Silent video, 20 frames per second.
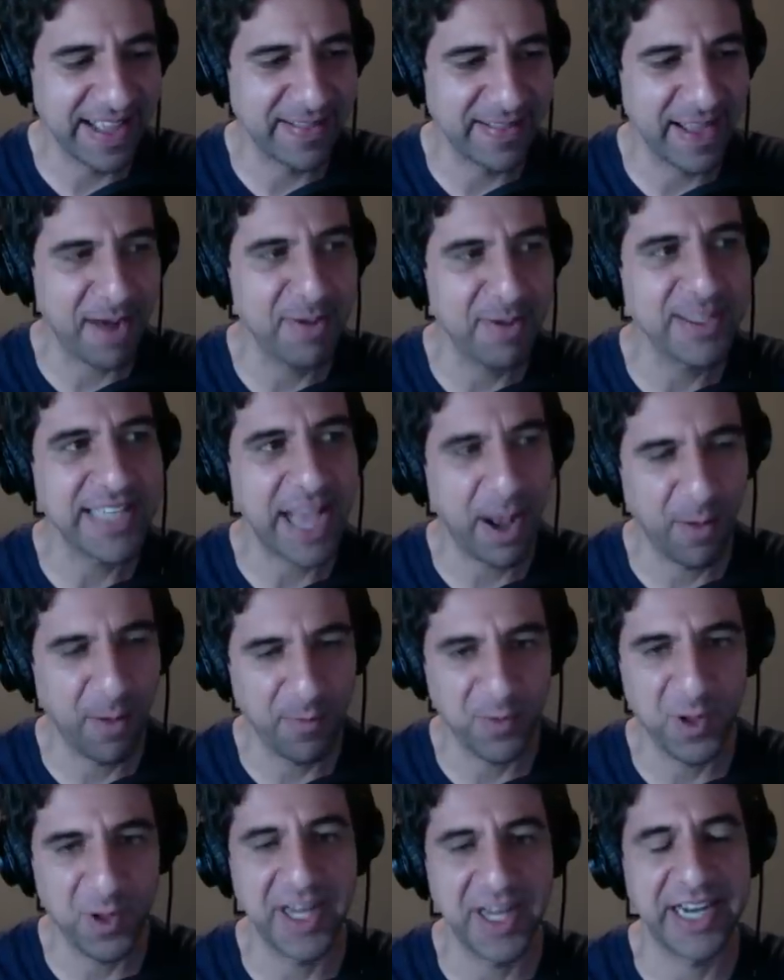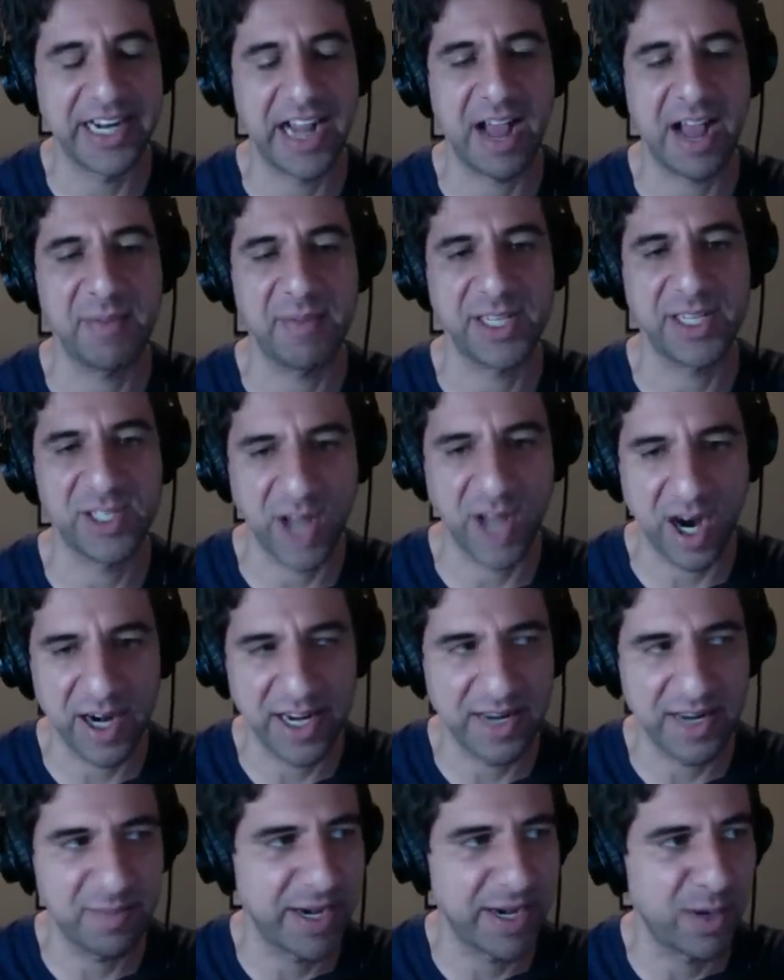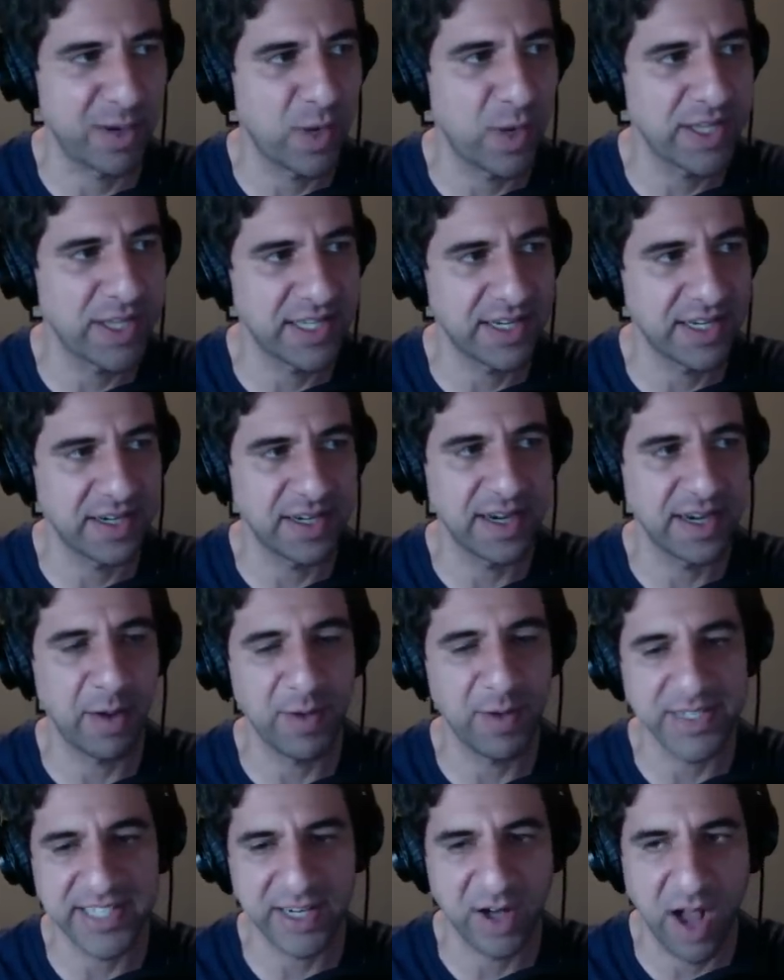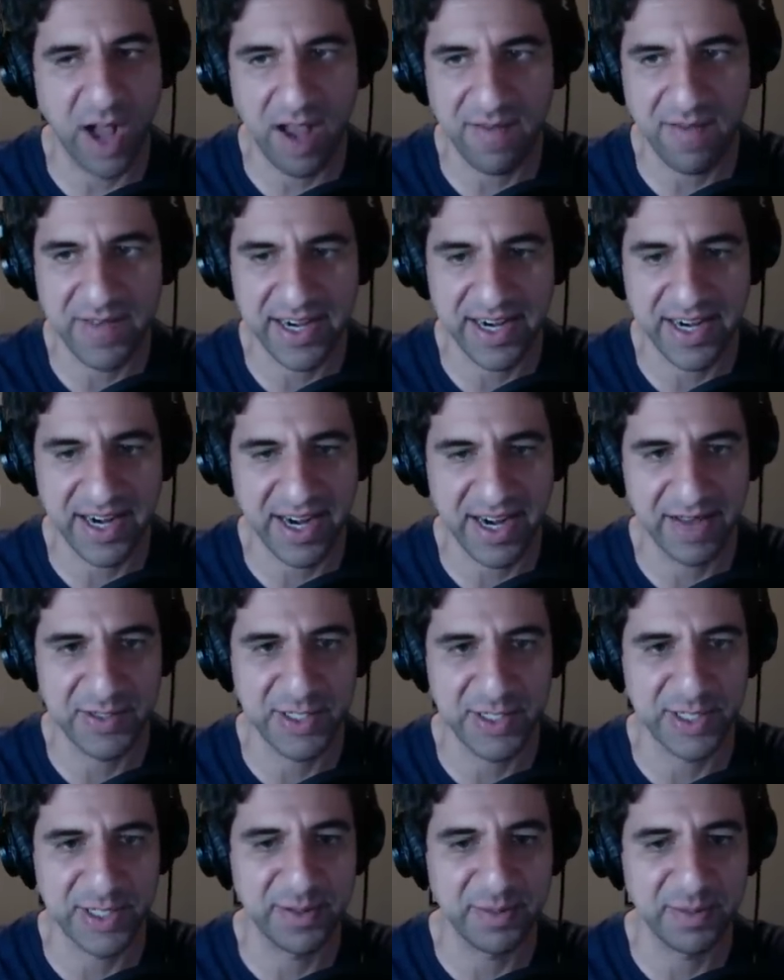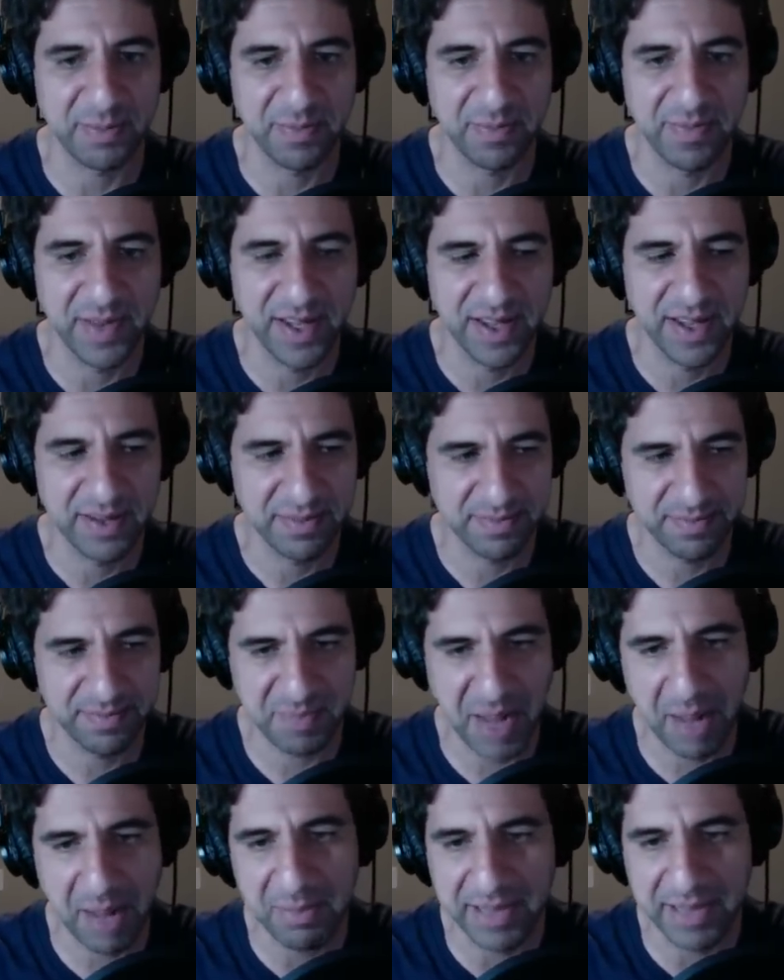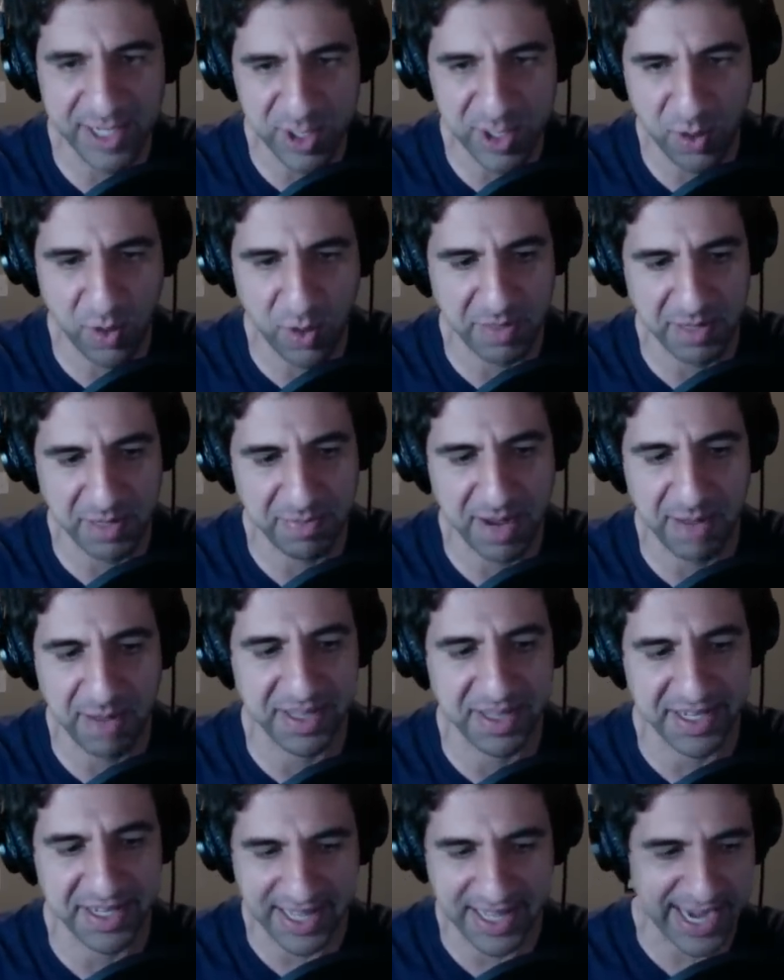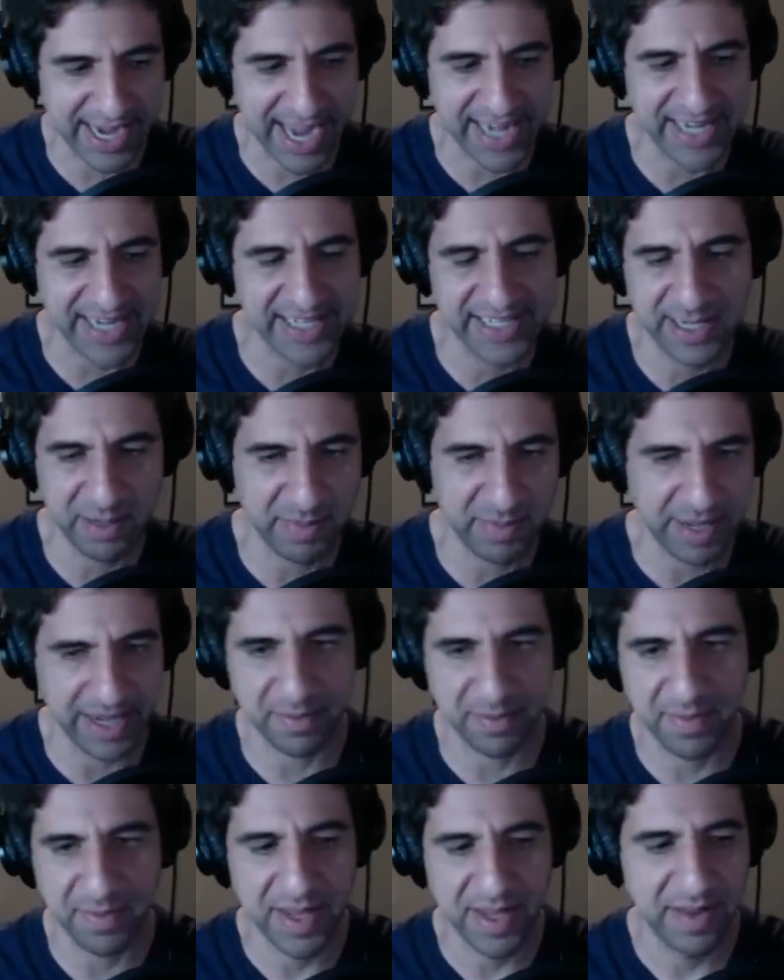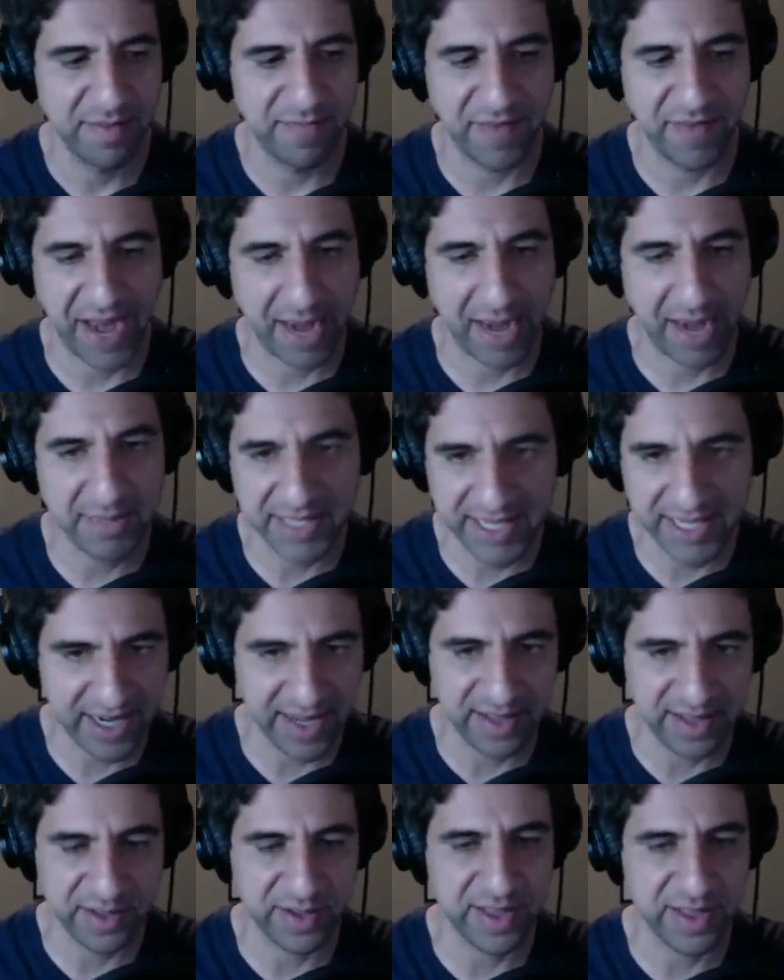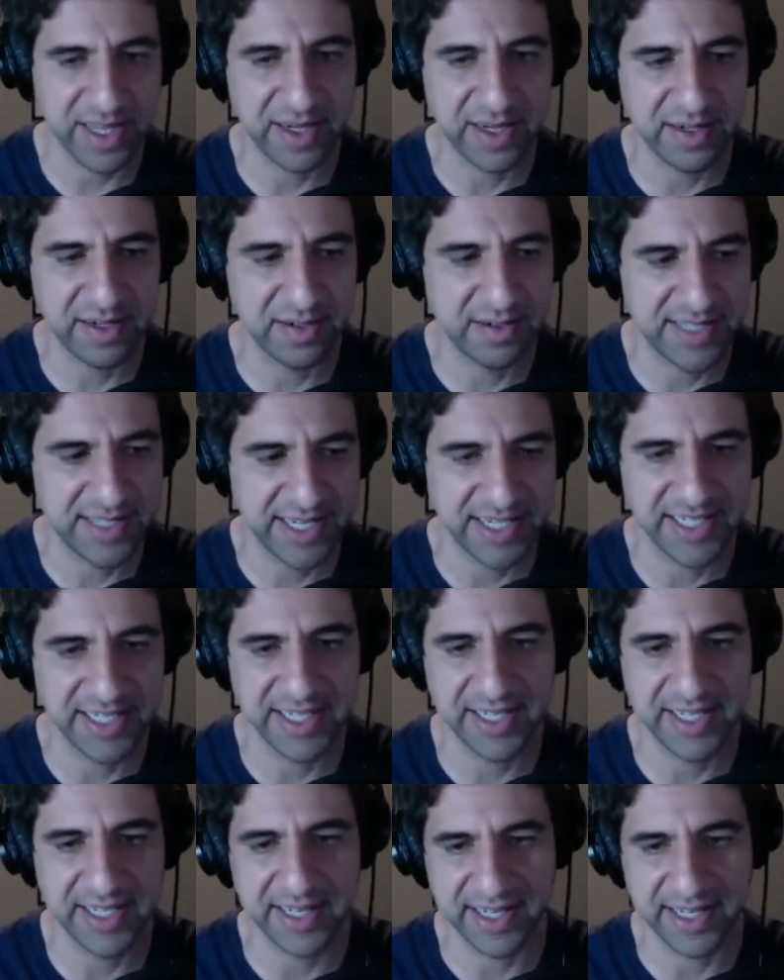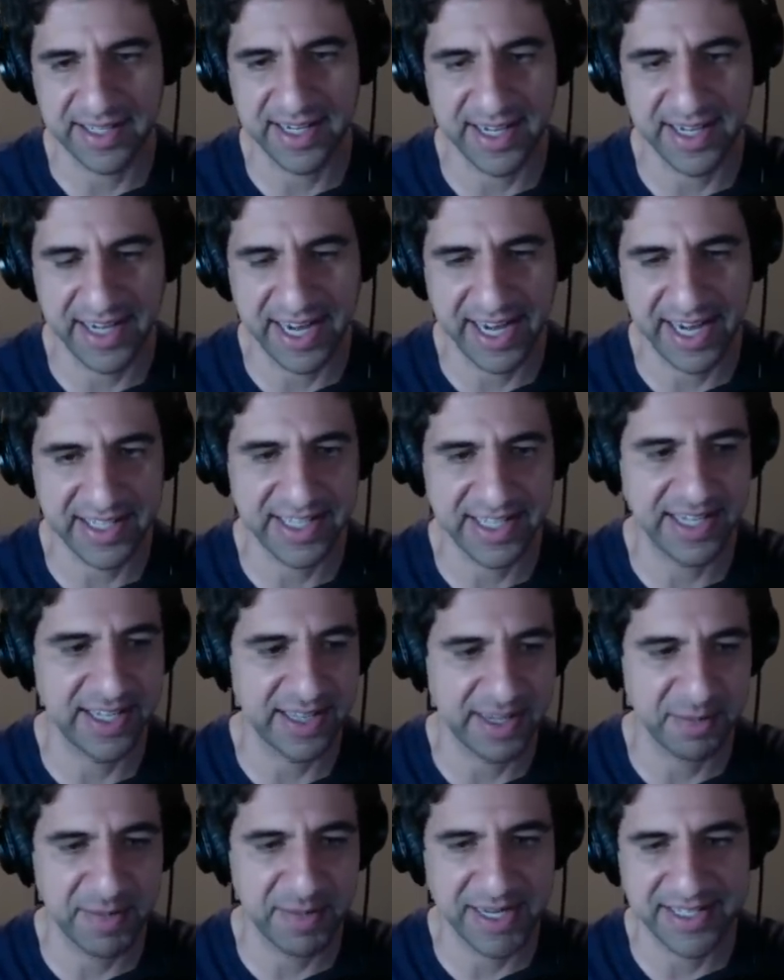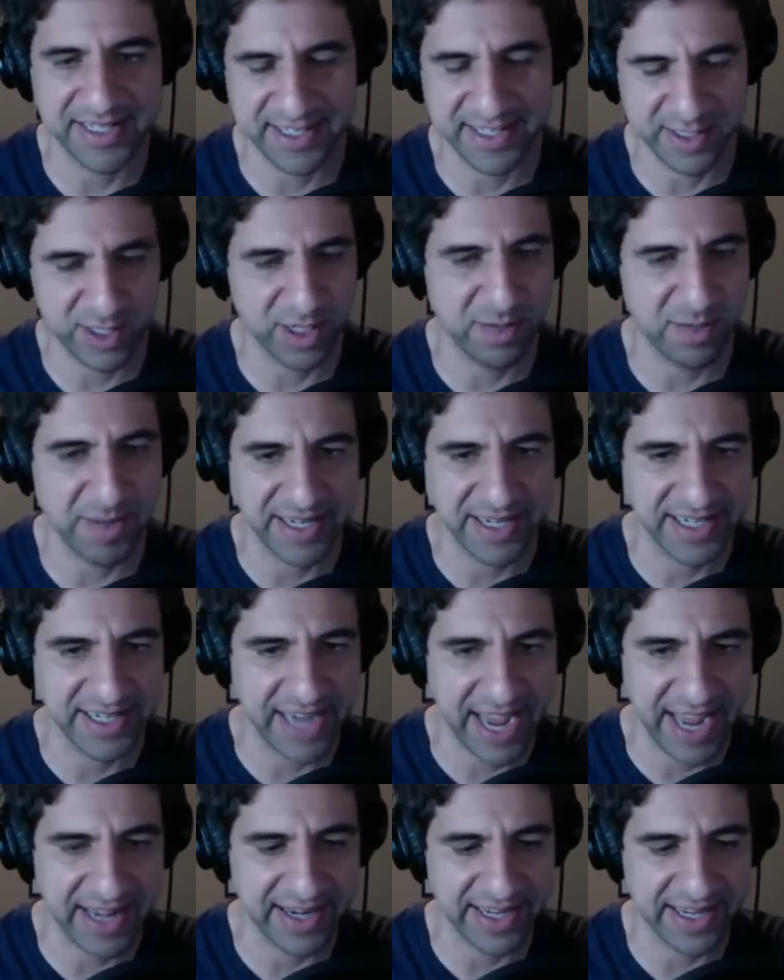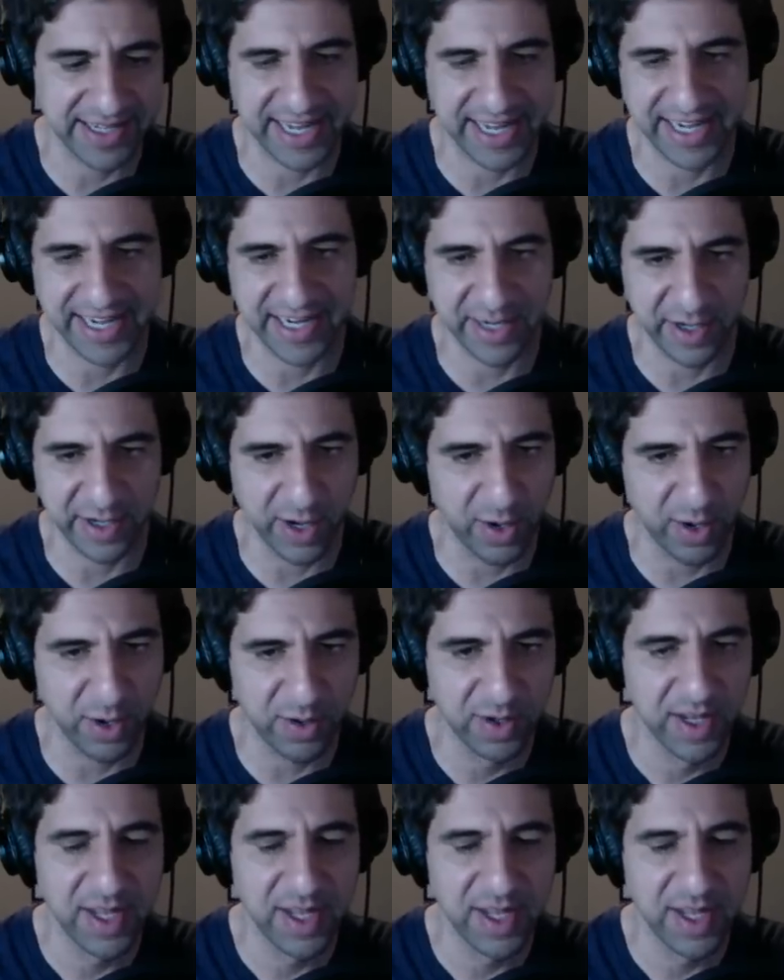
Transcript: was helpful, and it got me started, but I wasn't confident enough to publish or be public. Like I didn't tell my family, other than Cindy, Ethan, and Haley, like my sister and my dad, like they didn't know.